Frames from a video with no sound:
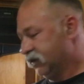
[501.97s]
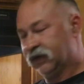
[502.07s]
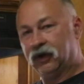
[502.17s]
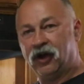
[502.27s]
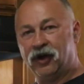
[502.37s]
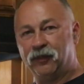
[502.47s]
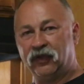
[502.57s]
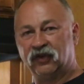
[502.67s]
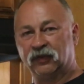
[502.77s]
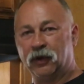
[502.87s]
can do at home
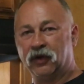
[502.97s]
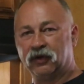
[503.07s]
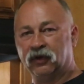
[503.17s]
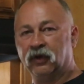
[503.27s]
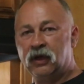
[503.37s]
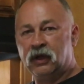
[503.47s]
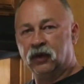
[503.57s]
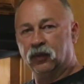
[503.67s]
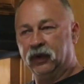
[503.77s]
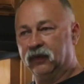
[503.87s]
with your smoker.
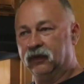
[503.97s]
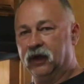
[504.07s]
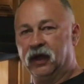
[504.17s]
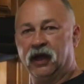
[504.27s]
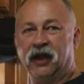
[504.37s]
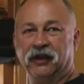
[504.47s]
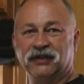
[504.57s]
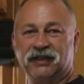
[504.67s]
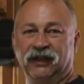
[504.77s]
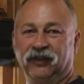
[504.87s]
With
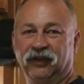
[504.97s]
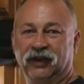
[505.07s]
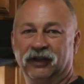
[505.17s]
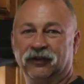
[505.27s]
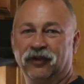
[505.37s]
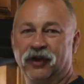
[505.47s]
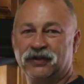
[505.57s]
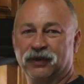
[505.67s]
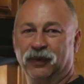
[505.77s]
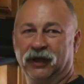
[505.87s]
hunting season getting
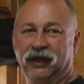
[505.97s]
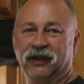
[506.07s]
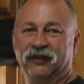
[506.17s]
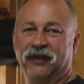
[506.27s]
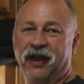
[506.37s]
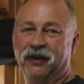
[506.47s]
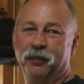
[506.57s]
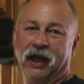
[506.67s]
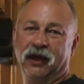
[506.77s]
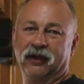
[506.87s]
closer, we're getting excited
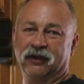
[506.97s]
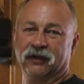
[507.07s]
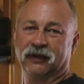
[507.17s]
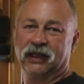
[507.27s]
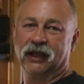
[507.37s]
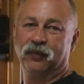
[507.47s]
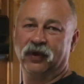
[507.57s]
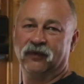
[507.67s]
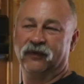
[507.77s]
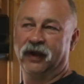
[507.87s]
about it. Again,
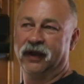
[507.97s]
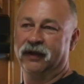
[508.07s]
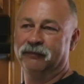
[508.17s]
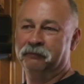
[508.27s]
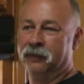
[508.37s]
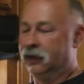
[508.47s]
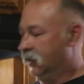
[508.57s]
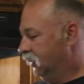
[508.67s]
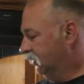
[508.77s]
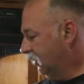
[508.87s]

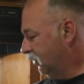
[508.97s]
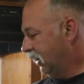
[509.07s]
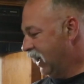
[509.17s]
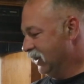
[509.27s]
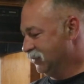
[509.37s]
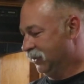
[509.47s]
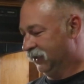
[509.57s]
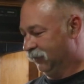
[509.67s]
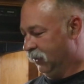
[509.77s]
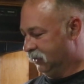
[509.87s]
this is our last
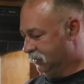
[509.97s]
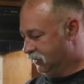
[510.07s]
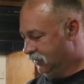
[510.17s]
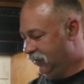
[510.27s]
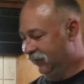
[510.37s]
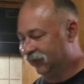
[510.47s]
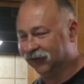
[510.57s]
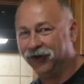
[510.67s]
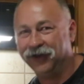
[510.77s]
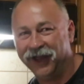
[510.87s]
bit of what. This
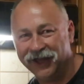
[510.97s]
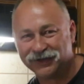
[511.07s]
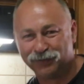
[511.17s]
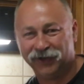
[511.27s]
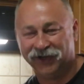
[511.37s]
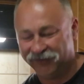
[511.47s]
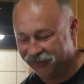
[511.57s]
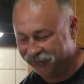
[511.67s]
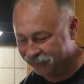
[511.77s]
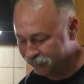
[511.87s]
is our last bit of
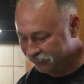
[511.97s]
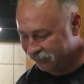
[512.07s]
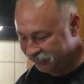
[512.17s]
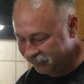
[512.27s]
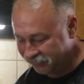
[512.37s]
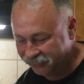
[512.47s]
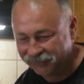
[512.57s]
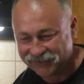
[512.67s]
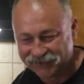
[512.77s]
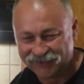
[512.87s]

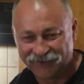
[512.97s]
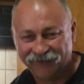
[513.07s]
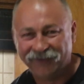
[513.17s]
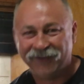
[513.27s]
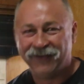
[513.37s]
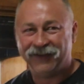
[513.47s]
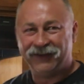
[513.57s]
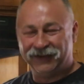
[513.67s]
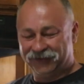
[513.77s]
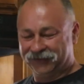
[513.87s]
this
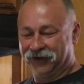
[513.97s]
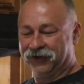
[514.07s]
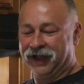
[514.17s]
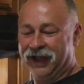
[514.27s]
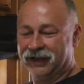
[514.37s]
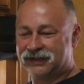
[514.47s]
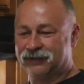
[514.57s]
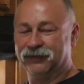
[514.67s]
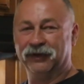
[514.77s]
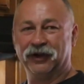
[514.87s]
is our last
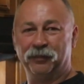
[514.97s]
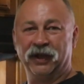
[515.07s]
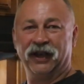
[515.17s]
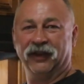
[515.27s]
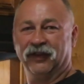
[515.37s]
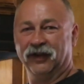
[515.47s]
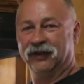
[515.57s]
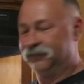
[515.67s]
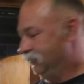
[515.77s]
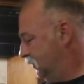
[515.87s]
little bit of
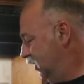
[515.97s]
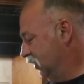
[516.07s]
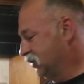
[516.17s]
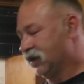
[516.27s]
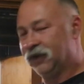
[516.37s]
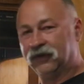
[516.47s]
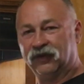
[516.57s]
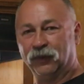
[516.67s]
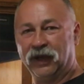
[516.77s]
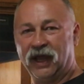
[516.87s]
the deer
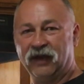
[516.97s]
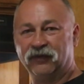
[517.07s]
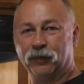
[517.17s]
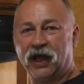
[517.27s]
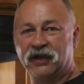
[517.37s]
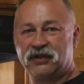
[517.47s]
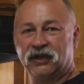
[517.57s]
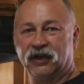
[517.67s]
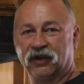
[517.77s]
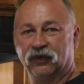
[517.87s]
shoulders that we had from last
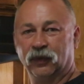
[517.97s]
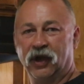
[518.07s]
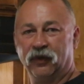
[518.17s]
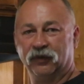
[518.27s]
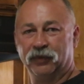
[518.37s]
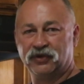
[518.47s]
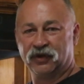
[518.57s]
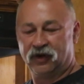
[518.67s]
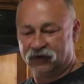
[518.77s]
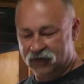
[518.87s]
year, because we always
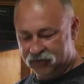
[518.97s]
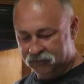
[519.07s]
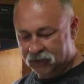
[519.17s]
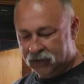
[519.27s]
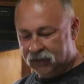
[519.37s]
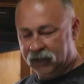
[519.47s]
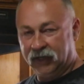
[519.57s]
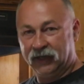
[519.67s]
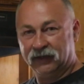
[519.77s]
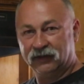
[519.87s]
butcher our own.
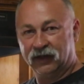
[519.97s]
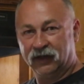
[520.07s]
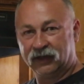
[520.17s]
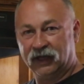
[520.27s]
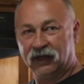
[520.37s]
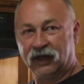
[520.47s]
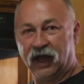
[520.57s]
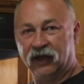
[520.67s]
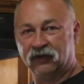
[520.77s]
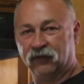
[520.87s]
And again
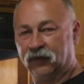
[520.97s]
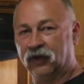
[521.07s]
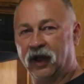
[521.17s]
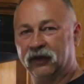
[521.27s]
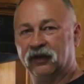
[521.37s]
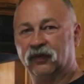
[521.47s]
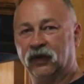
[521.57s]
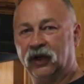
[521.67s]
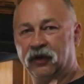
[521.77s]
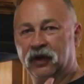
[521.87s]
guys, if you like this
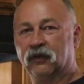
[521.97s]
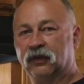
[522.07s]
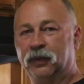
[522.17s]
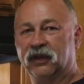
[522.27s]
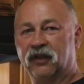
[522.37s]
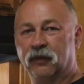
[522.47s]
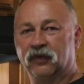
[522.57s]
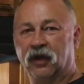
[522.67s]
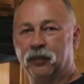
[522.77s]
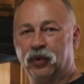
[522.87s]
video, give us a big
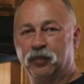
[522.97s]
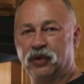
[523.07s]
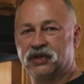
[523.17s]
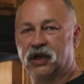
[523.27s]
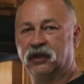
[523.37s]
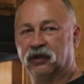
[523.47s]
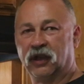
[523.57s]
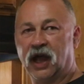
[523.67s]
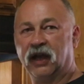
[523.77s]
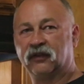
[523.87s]
thumbs up. We appreciate your
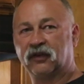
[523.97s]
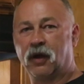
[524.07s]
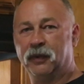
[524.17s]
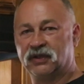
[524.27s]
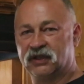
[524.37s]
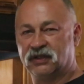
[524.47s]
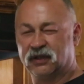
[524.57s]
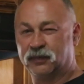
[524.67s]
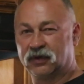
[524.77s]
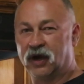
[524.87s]
likes, comments, and
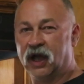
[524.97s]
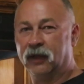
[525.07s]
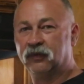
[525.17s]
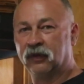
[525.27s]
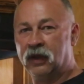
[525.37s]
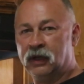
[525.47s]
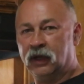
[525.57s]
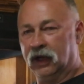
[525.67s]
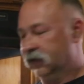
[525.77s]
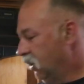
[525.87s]
subscribes.
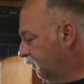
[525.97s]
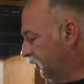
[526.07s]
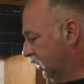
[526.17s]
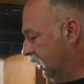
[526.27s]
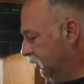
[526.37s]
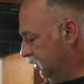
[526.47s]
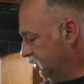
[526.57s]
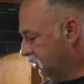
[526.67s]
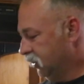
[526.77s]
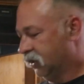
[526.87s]
And don't forget, when
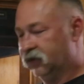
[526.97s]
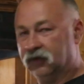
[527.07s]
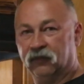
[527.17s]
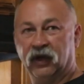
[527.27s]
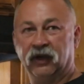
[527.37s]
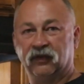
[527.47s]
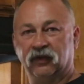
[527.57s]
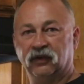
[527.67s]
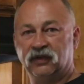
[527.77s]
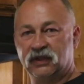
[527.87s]
you're cooking your
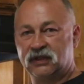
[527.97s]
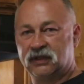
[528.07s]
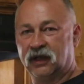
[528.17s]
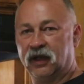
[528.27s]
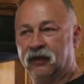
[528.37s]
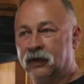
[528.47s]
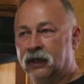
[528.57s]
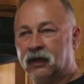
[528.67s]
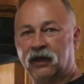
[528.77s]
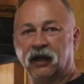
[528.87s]
venison, just
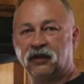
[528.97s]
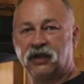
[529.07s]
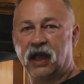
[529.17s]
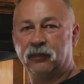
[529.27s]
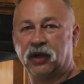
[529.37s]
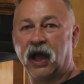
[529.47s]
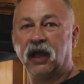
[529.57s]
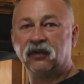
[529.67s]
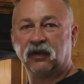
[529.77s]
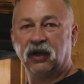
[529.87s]
take your time
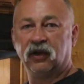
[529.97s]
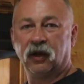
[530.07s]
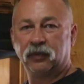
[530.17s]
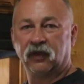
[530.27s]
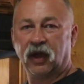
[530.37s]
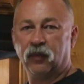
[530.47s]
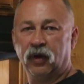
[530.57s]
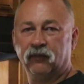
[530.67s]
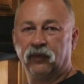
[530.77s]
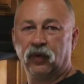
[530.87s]
guys, get it up to that
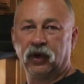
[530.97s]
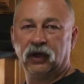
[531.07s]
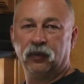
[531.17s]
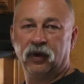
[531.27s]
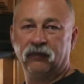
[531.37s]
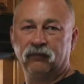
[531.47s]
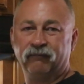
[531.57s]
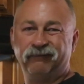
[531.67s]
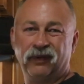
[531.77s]
140 to one,